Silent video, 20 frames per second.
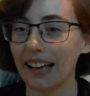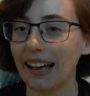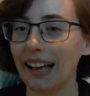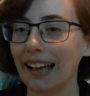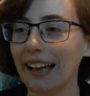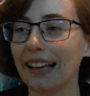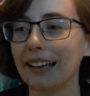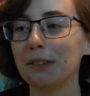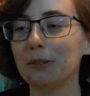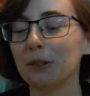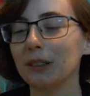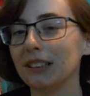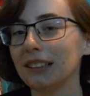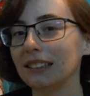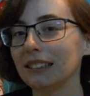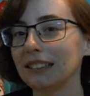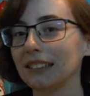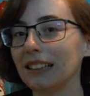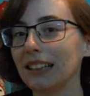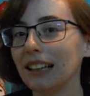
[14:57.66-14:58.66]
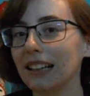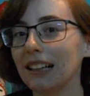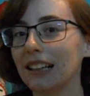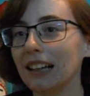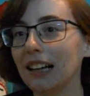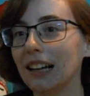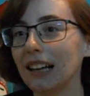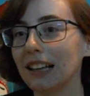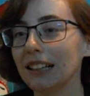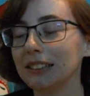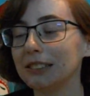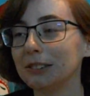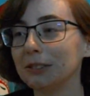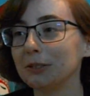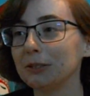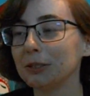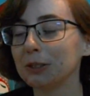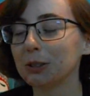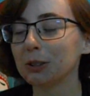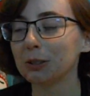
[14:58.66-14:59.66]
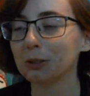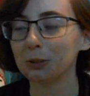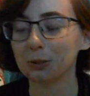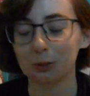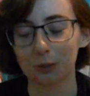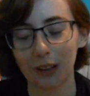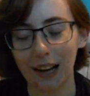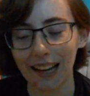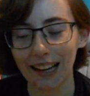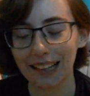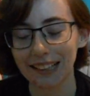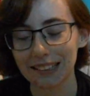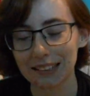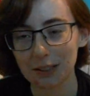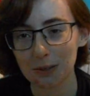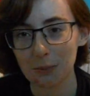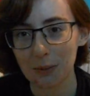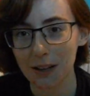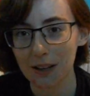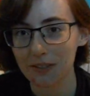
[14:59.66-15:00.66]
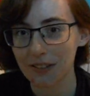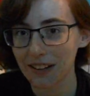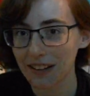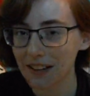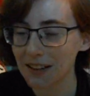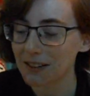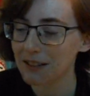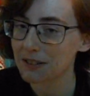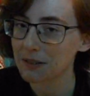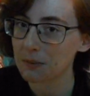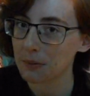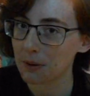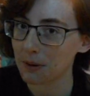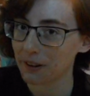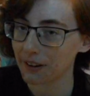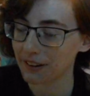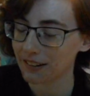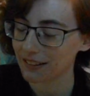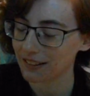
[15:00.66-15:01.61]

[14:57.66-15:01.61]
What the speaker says: I will try to make videos more